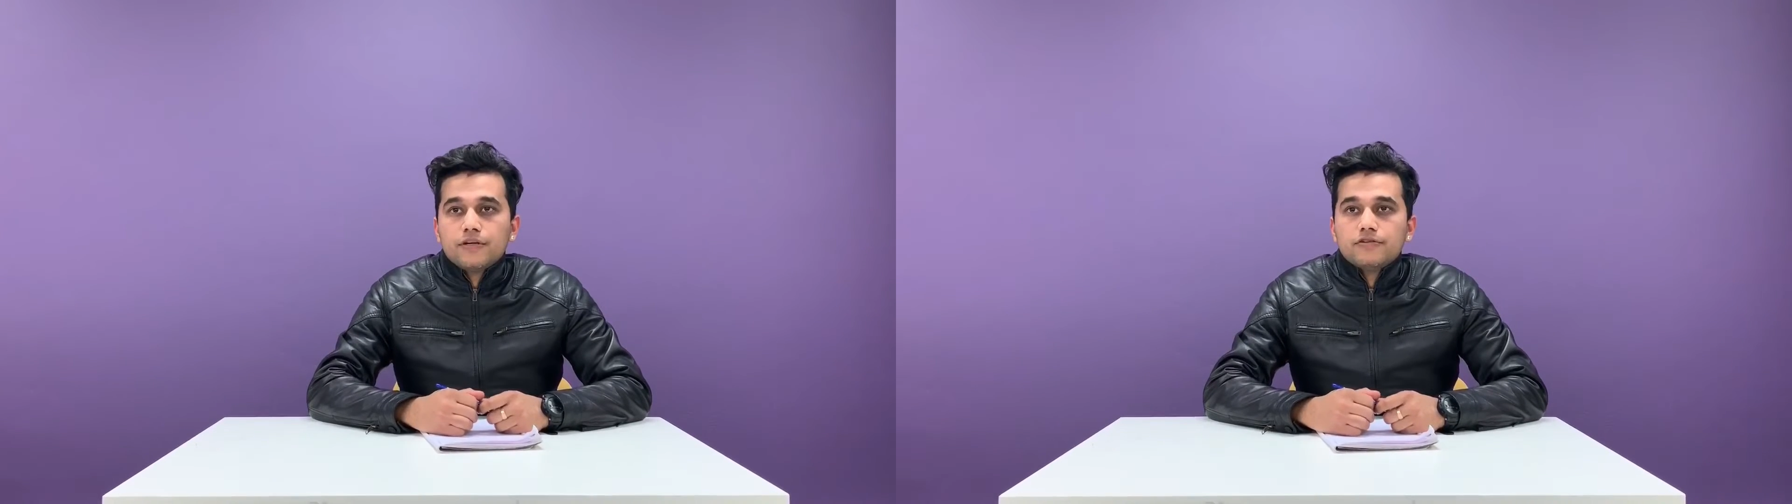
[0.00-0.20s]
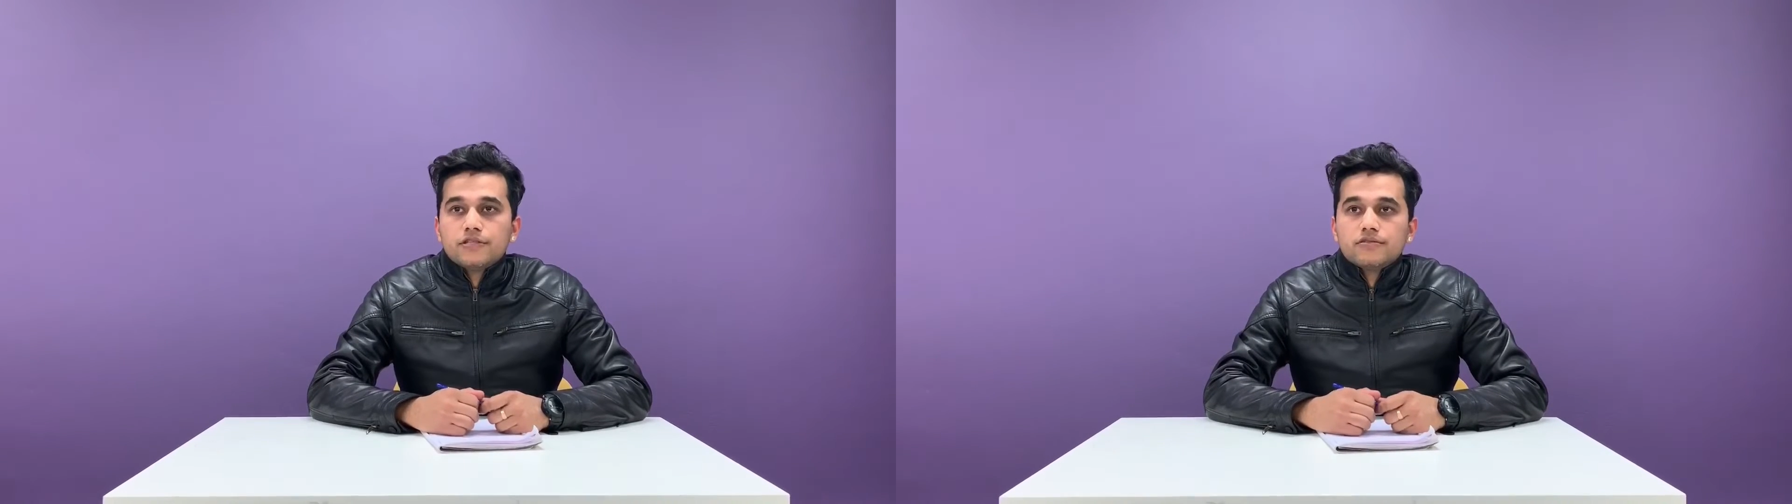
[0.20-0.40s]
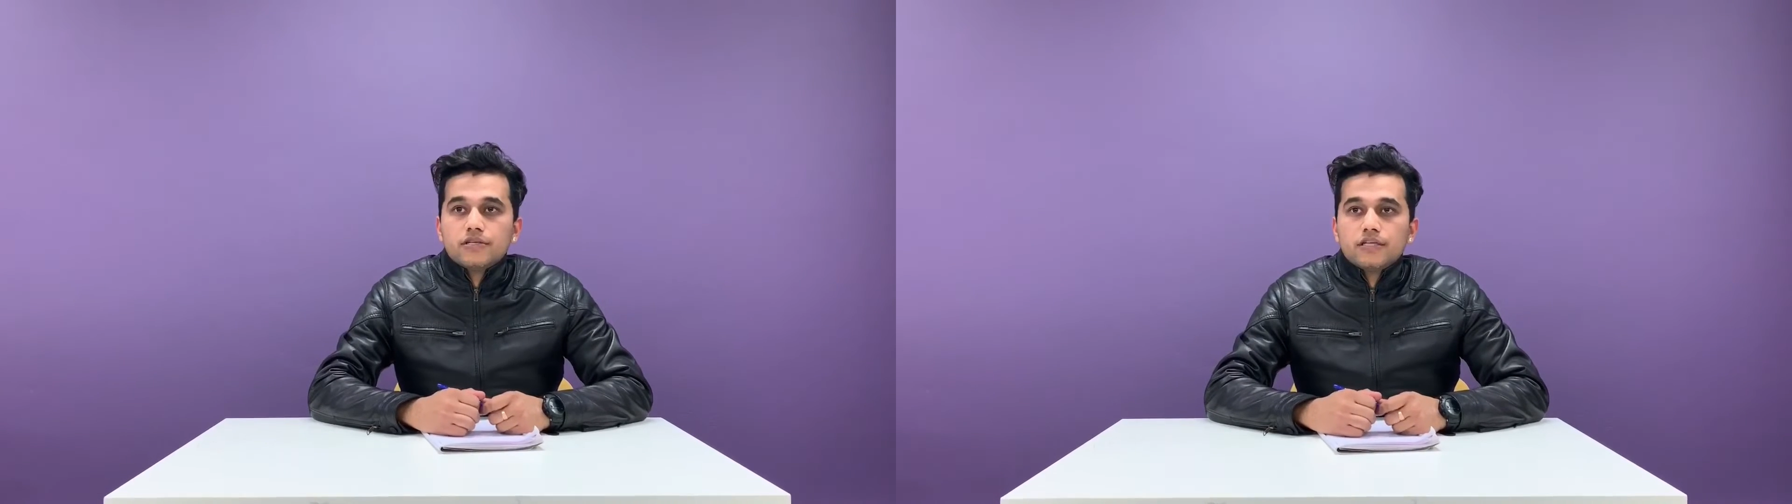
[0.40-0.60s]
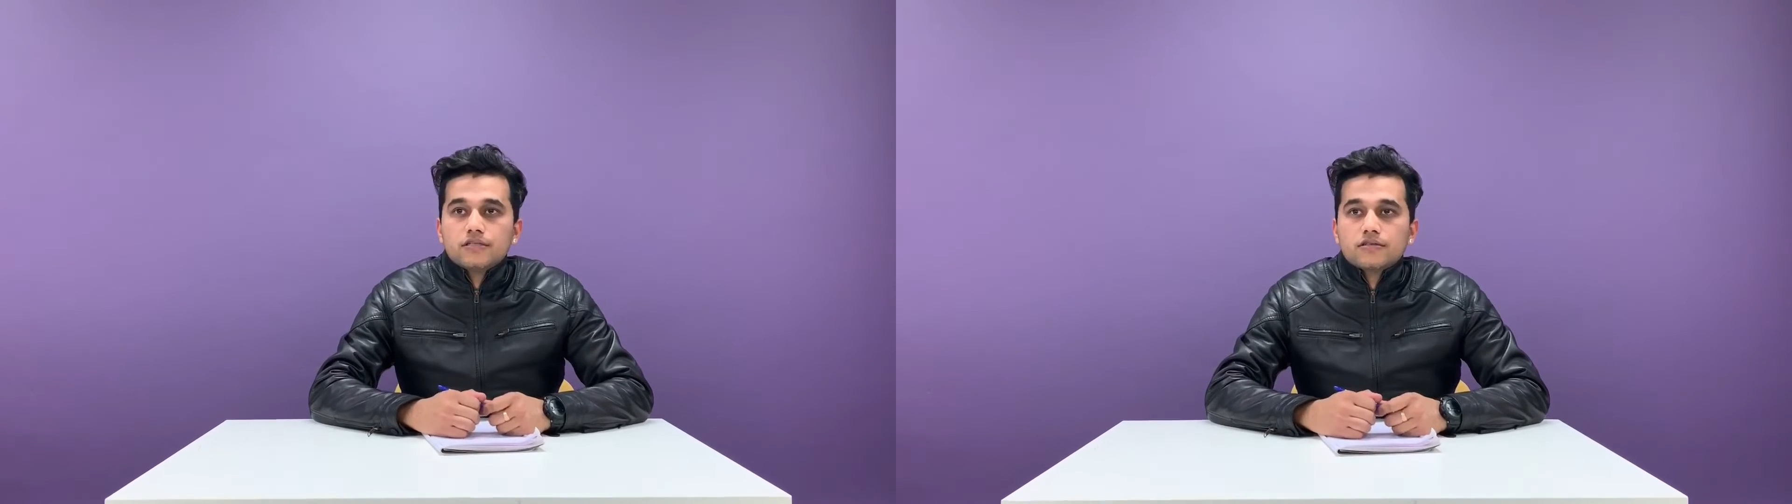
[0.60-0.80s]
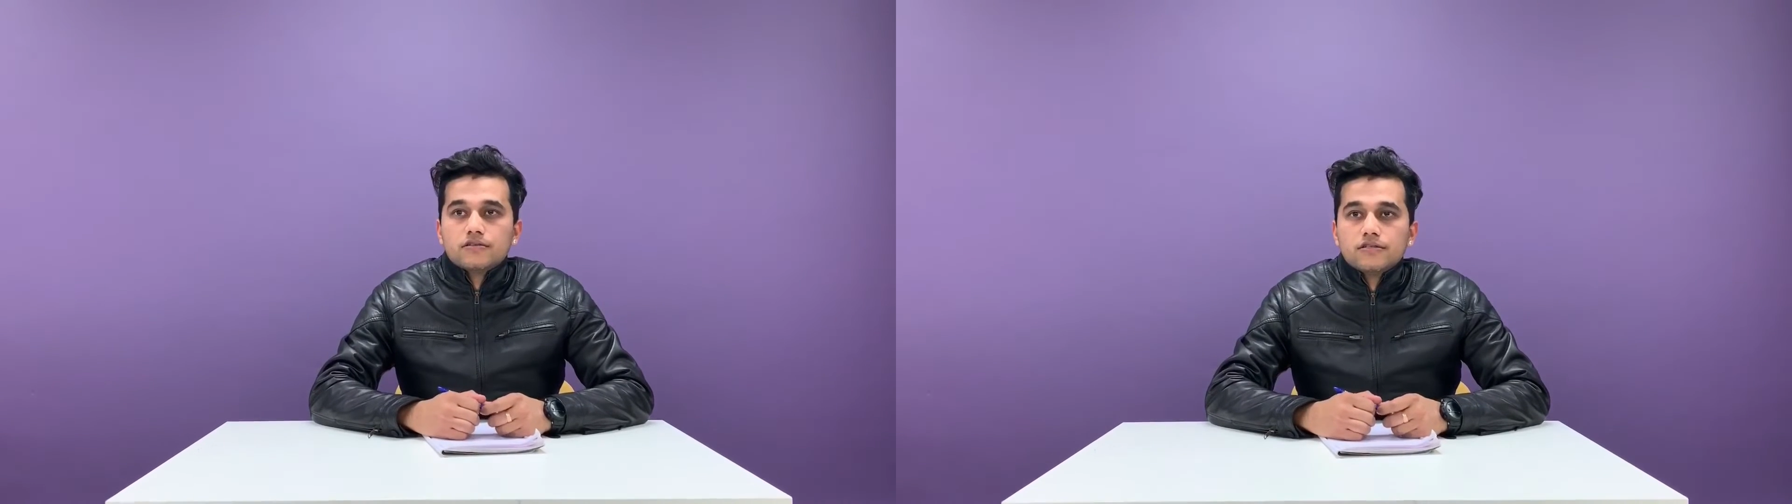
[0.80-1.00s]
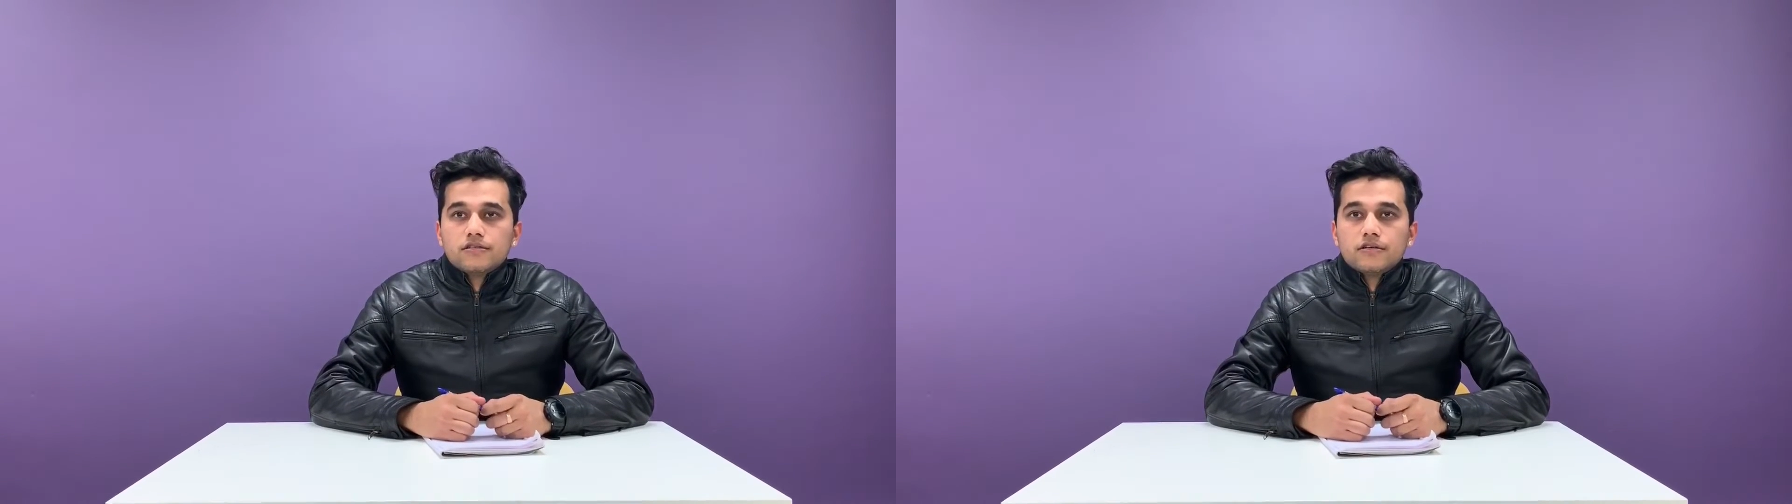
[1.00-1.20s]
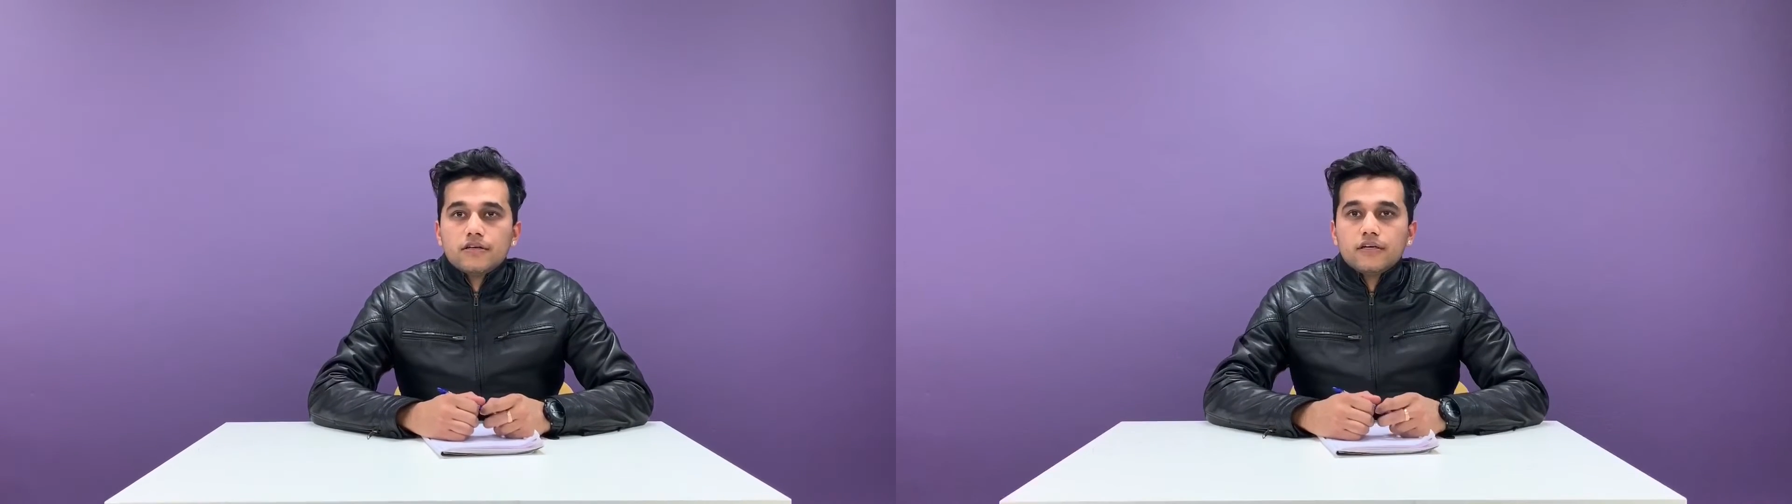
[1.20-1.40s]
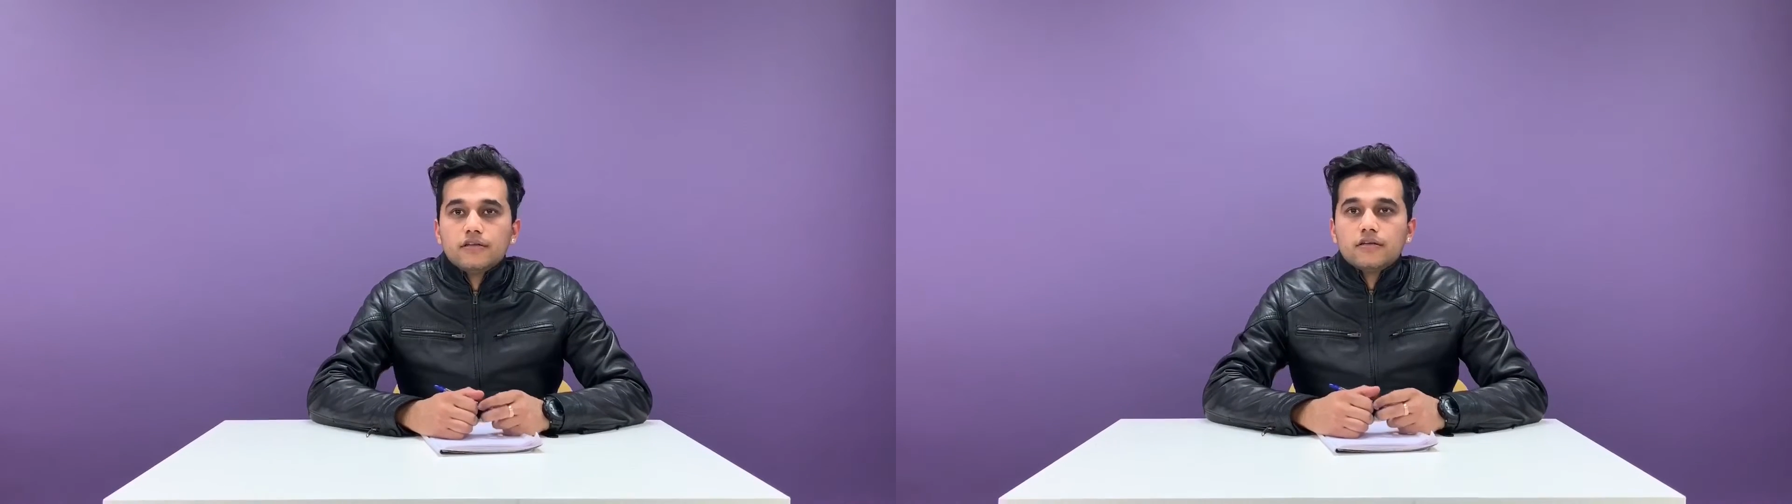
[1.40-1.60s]
industry is
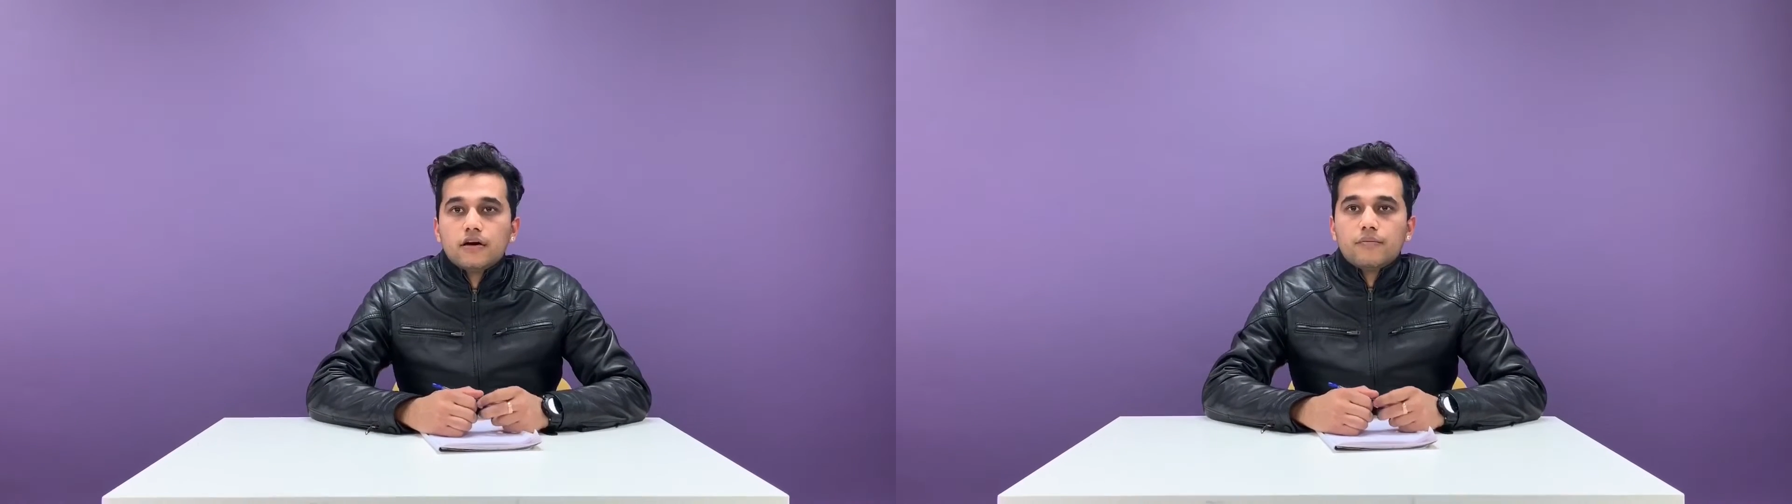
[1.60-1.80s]
considered in the